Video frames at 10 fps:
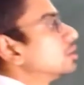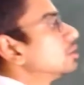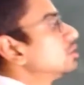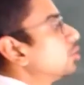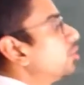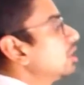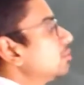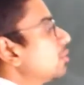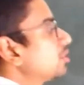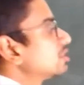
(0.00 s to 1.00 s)

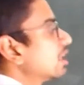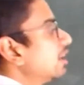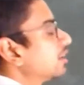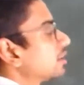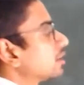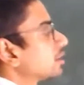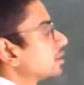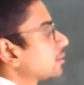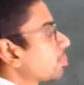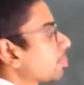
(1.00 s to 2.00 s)
sodium oxide
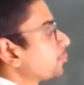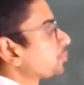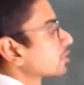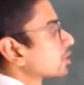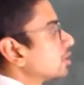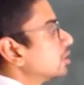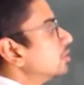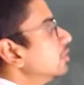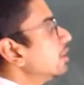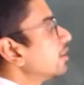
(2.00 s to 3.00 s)

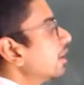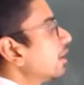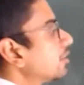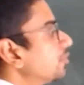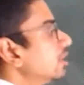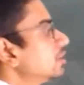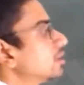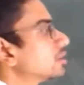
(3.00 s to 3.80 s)
will react with